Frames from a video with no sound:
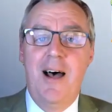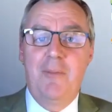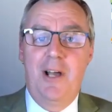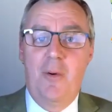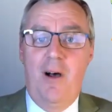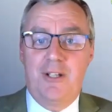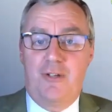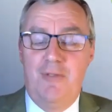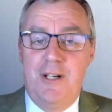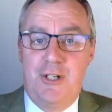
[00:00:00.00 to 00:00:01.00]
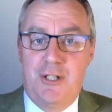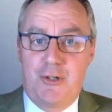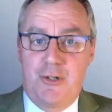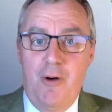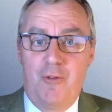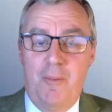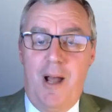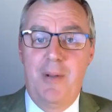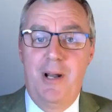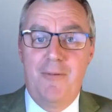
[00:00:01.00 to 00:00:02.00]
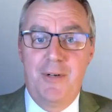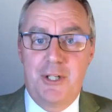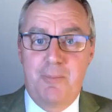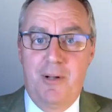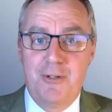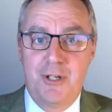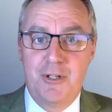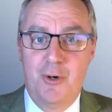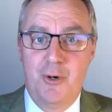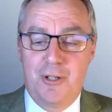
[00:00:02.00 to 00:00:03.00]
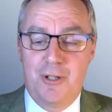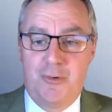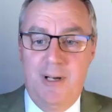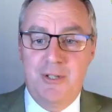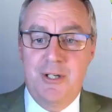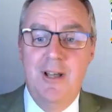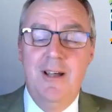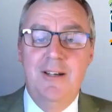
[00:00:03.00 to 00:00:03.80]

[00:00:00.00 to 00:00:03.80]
I'm going to ask Richard Strong from our beloved sponsors, Allscripts,